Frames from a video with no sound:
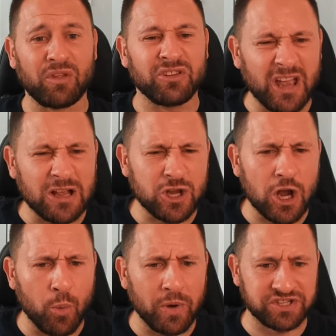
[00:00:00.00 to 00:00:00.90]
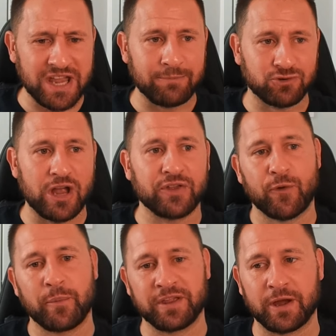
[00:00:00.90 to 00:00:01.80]
Sounds like a West Ham
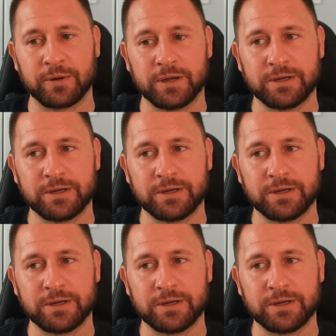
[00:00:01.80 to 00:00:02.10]
transfer window.